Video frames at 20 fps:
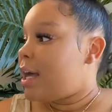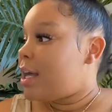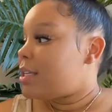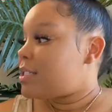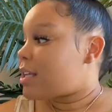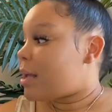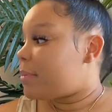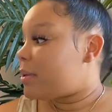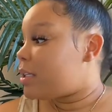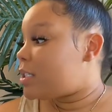
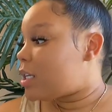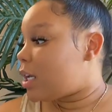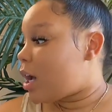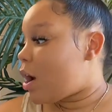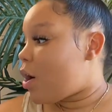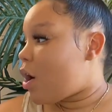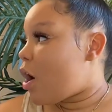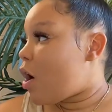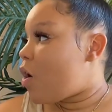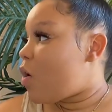something to
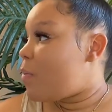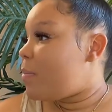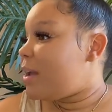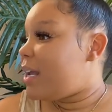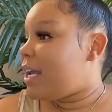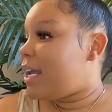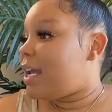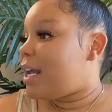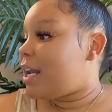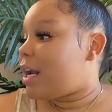go home
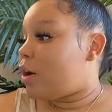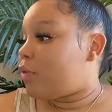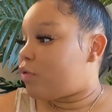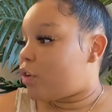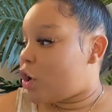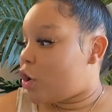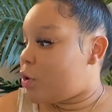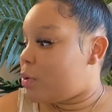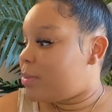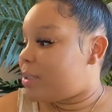in, a
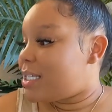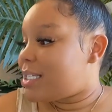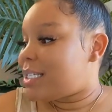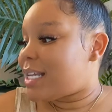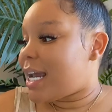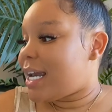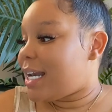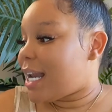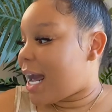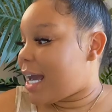robe to
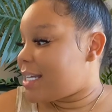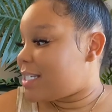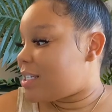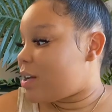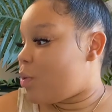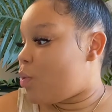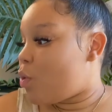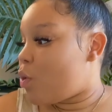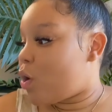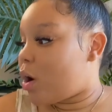stay nice
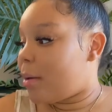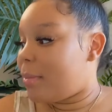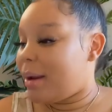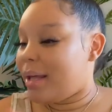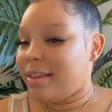and warm,